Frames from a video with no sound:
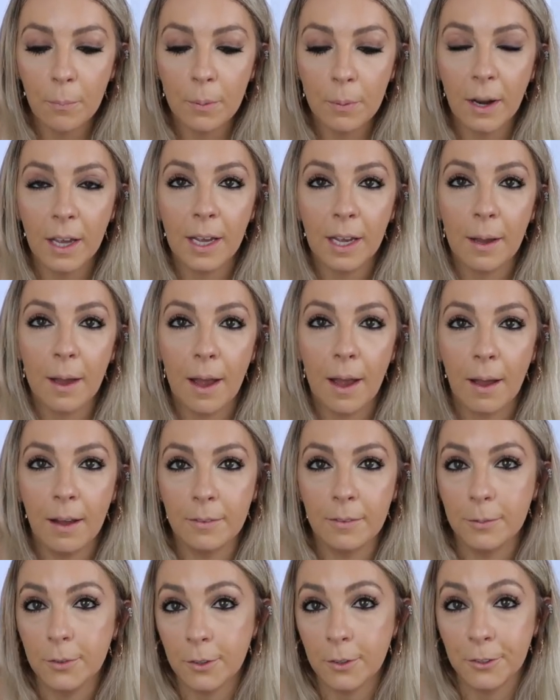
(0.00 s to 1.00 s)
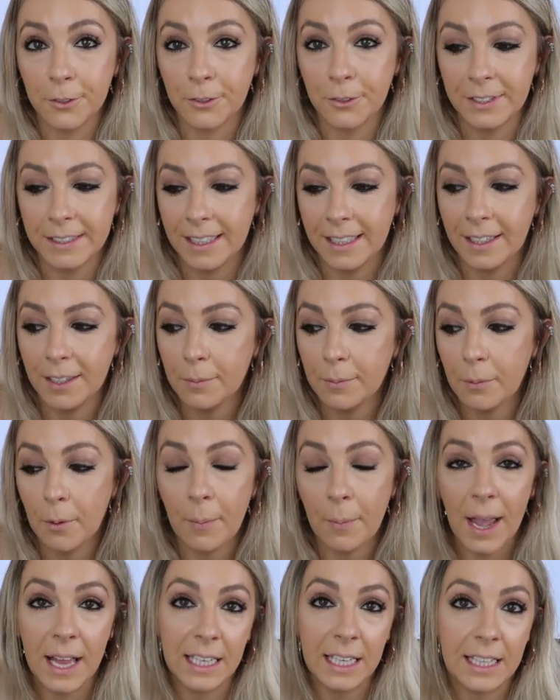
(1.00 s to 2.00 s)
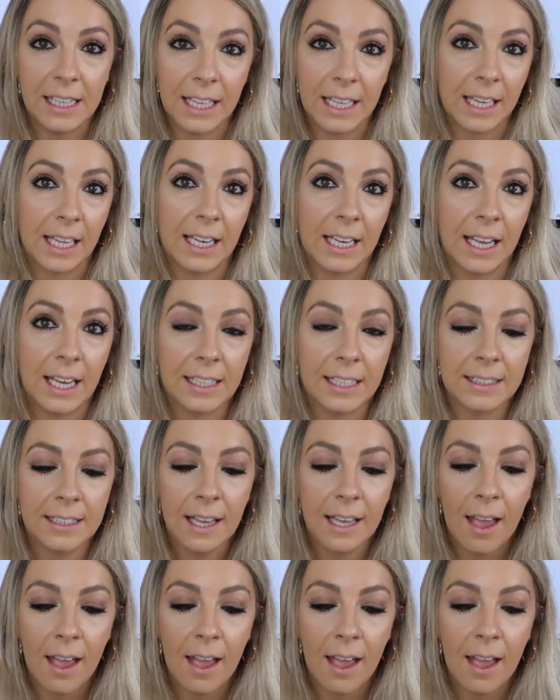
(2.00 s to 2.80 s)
like dog clothing, you can pop anything in it,